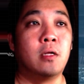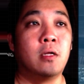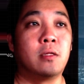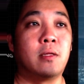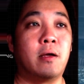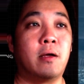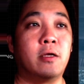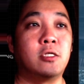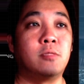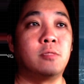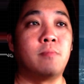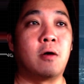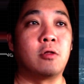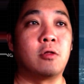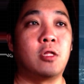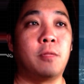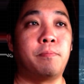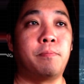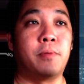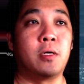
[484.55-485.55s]
There is
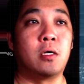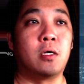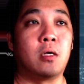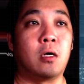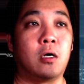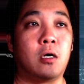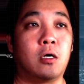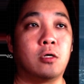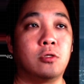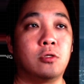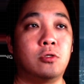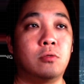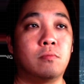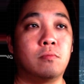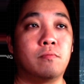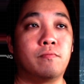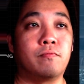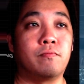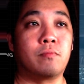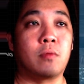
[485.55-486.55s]
multiple
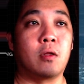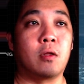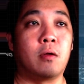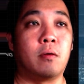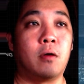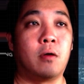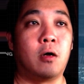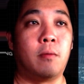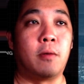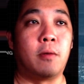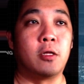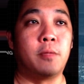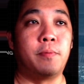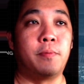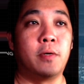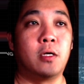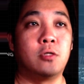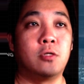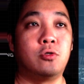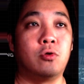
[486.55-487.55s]

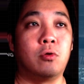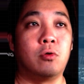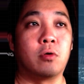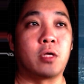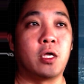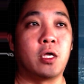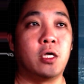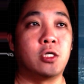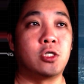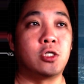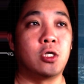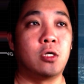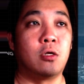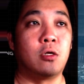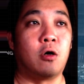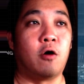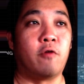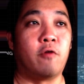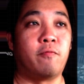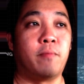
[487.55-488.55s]
geolocation
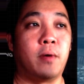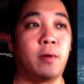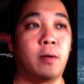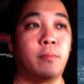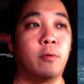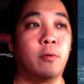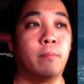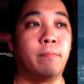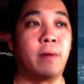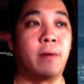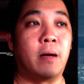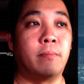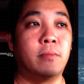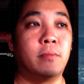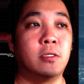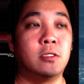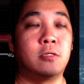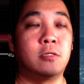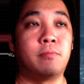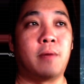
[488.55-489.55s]
of
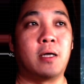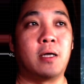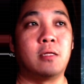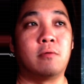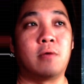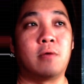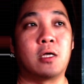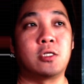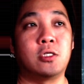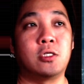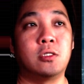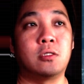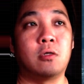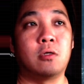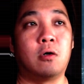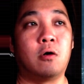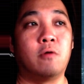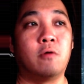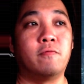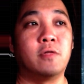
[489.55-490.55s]
bombardments by the Russians
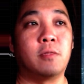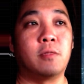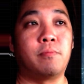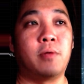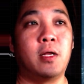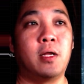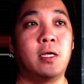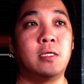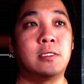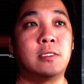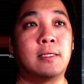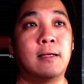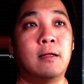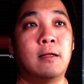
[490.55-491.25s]
all over the place.